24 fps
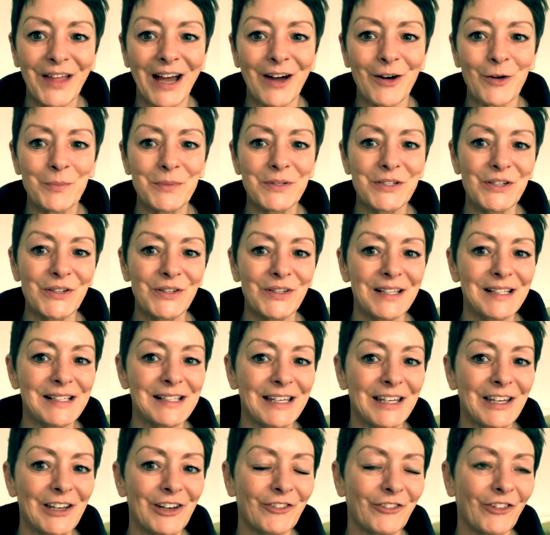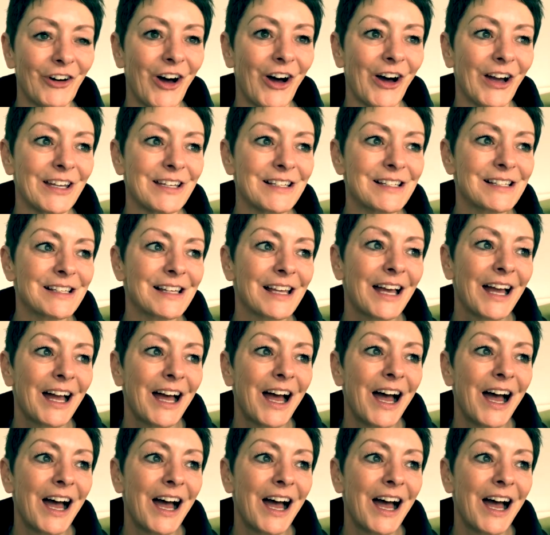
that opportunity arise